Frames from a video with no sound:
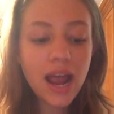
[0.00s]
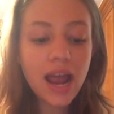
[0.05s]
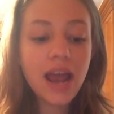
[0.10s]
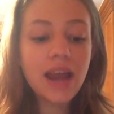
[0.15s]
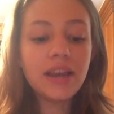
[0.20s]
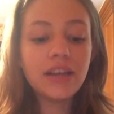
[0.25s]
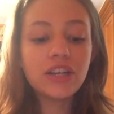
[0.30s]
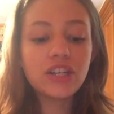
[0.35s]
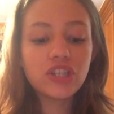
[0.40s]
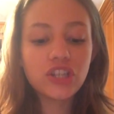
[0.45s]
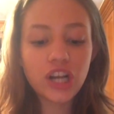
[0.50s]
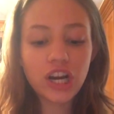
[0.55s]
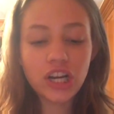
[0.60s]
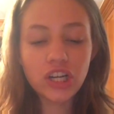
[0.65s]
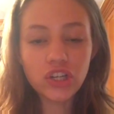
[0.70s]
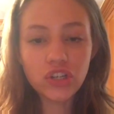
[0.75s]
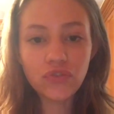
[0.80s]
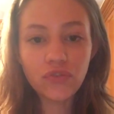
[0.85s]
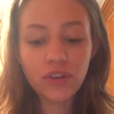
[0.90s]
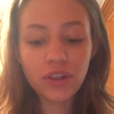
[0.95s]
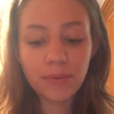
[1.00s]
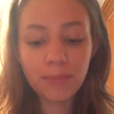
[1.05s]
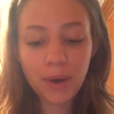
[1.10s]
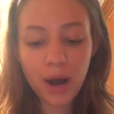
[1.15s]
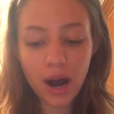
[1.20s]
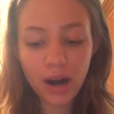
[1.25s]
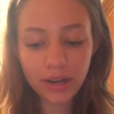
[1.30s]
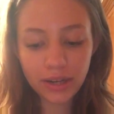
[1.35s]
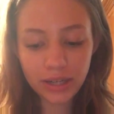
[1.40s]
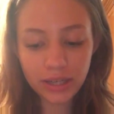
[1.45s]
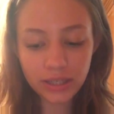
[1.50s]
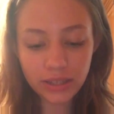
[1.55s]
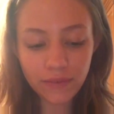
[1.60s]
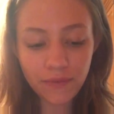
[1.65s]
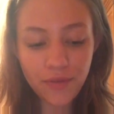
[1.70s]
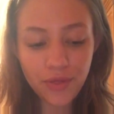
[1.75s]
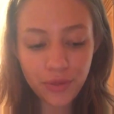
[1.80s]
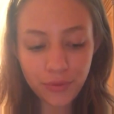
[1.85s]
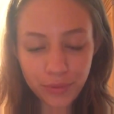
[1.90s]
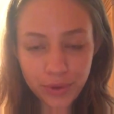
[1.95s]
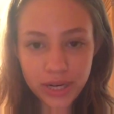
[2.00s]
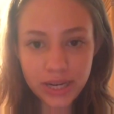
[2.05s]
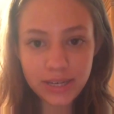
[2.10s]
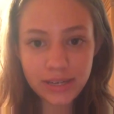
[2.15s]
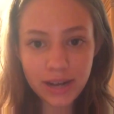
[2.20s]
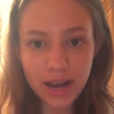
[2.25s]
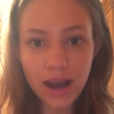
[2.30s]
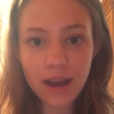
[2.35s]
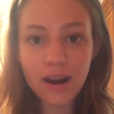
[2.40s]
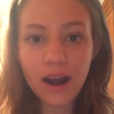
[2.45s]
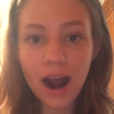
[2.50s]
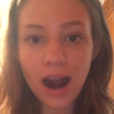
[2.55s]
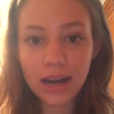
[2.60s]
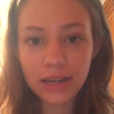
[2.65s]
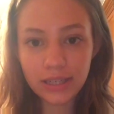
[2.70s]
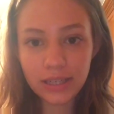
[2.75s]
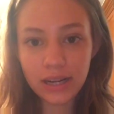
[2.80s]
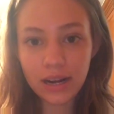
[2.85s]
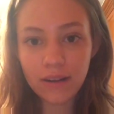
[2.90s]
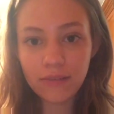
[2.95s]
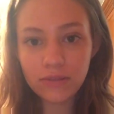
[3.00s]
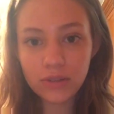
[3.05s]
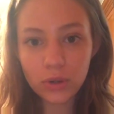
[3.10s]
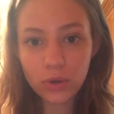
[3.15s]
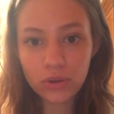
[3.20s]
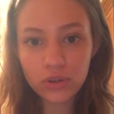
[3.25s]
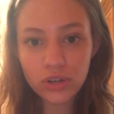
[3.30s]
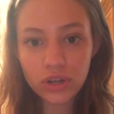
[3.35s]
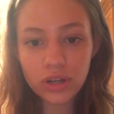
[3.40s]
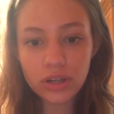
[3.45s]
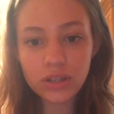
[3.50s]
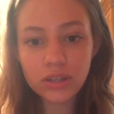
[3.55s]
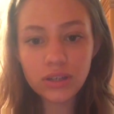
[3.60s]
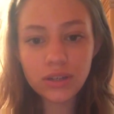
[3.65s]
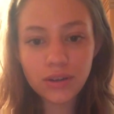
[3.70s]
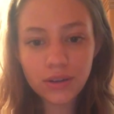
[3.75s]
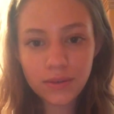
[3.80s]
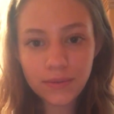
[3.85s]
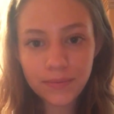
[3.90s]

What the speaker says: in exchange for the bodies of 3 dead IDF soldiers.